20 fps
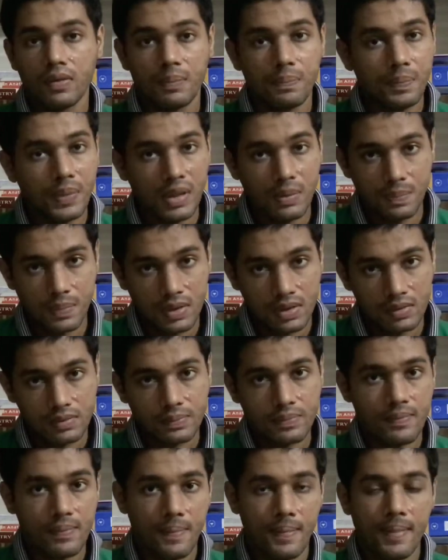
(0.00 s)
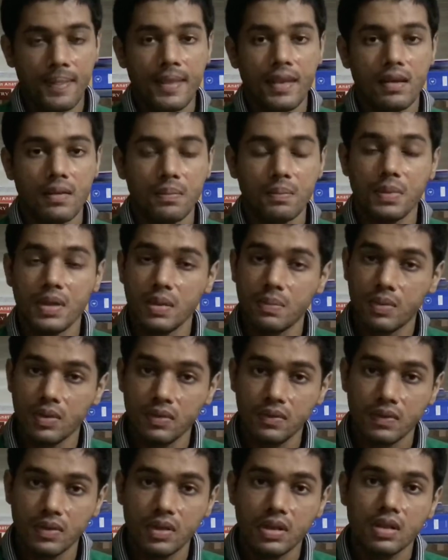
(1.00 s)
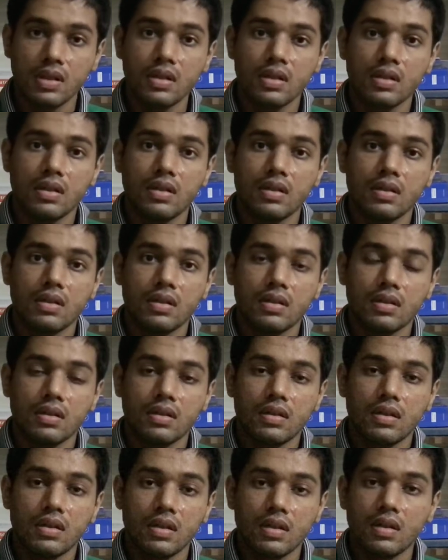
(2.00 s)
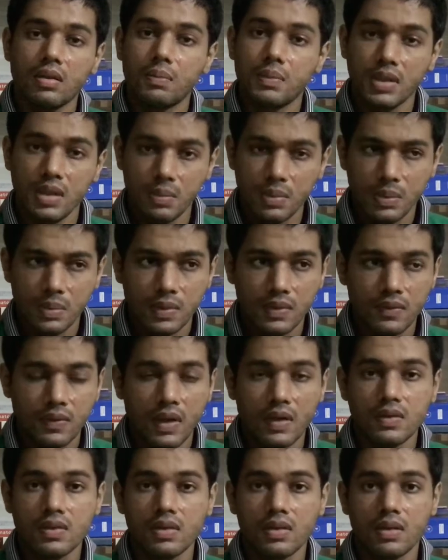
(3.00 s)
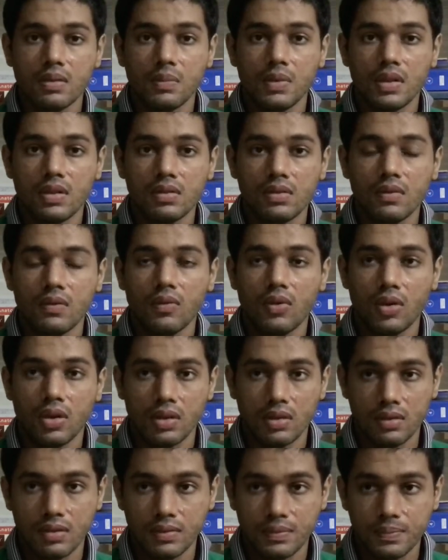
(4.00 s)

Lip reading: PEEP of minimum of 5 centimeters of water,